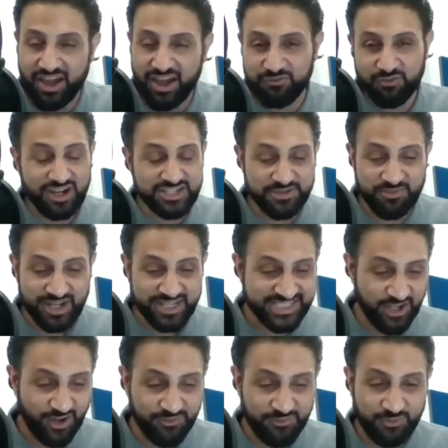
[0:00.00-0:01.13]
Raj and
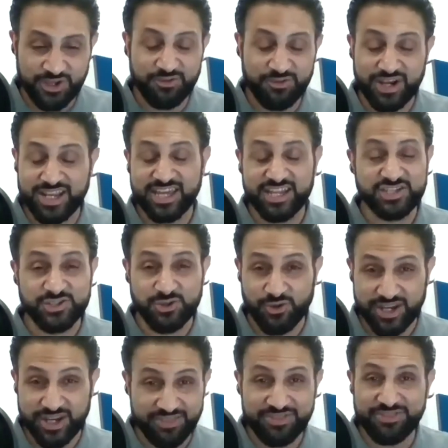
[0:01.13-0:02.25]
myself, we really
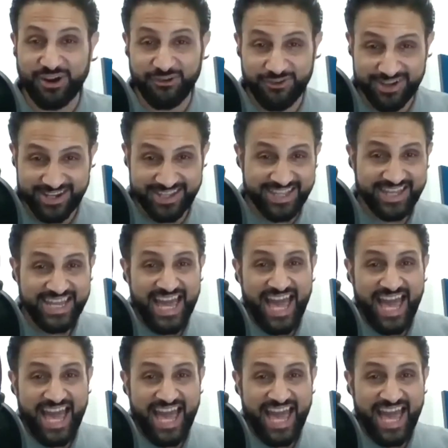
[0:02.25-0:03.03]
enjoyed it thoroughly.